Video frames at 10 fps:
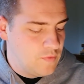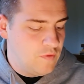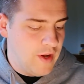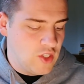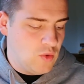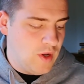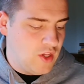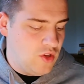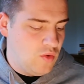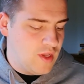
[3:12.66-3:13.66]
Vecto
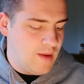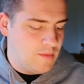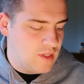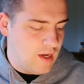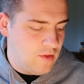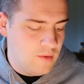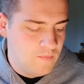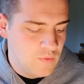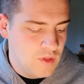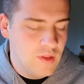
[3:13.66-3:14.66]
IQ came together,
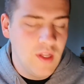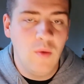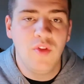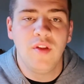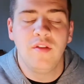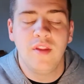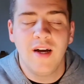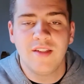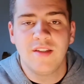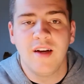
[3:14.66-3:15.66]
now on the
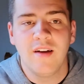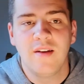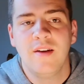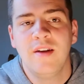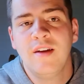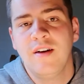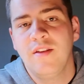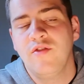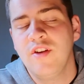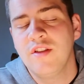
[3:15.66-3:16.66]
NASDAQ,
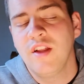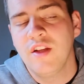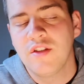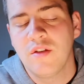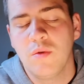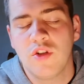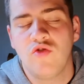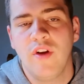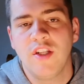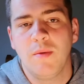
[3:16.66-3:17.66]
and the reason they listed was to
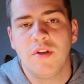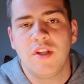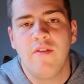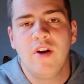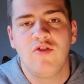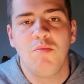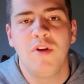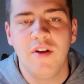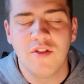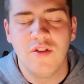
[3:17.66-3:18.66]
raise about $700
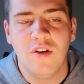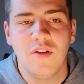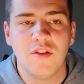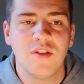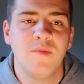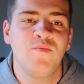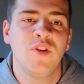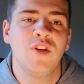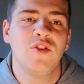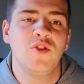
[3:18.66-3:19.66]
million
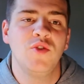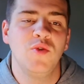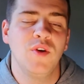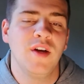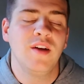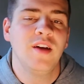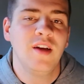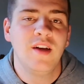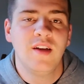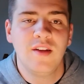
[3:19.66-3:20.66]
to
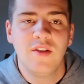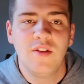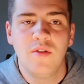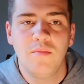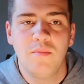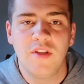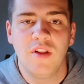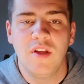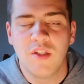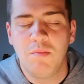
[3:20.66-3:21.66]

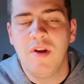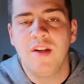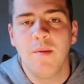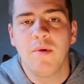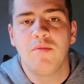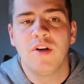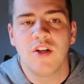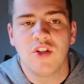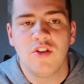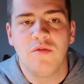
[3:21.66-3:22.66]
basically speed up
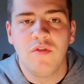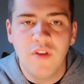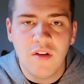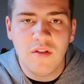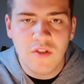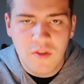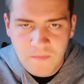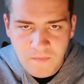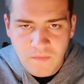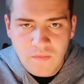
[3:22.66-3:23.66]
production of the vehicles,
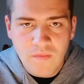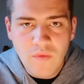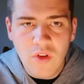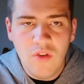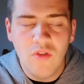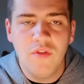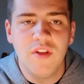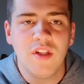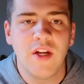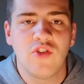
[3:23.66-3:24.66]
of these
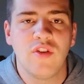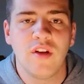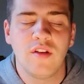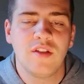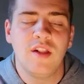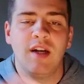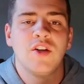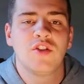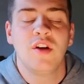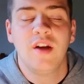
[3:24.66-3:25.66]
electric
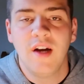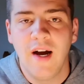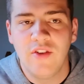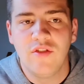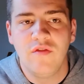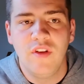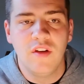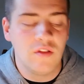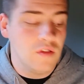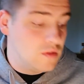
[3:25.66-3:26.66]
/ hydrogen
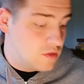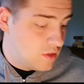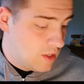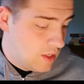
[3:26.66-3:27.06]
vehicles.